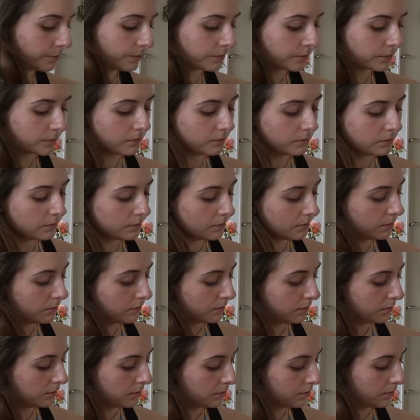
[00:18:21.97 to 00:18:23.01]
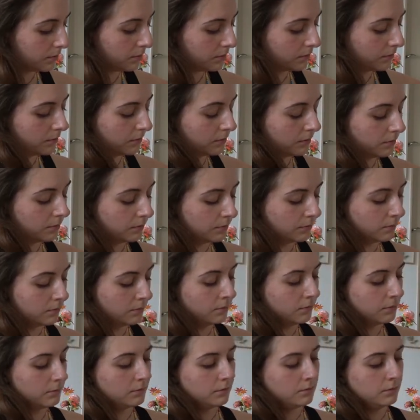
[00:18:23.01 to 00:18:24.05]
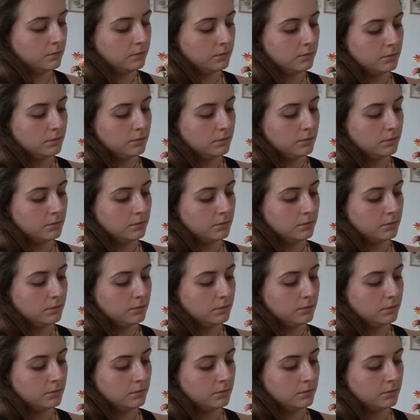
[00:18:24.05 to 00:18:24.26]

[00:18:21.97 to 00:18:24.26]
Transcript: Nothing is said.